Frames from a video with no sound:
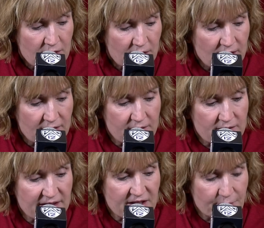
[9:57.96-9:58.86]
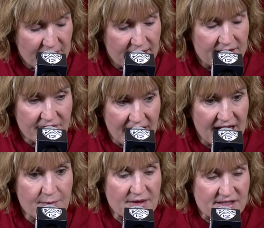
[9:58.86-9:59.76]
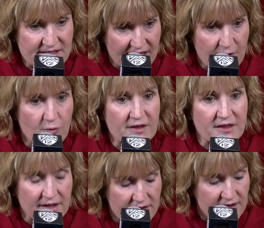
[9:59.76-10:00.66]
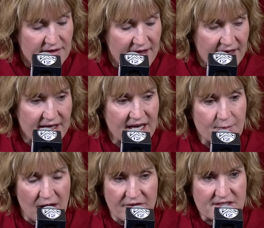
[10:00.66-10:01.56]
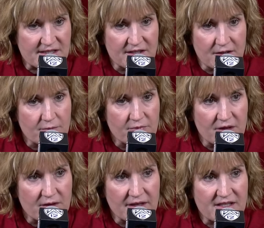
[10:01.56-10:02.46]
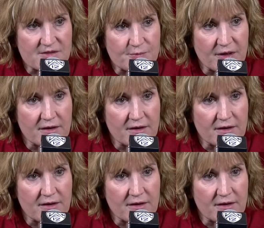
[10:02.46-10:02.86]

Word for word: uh, and competitive game and stay with it in that game. Obviously, the the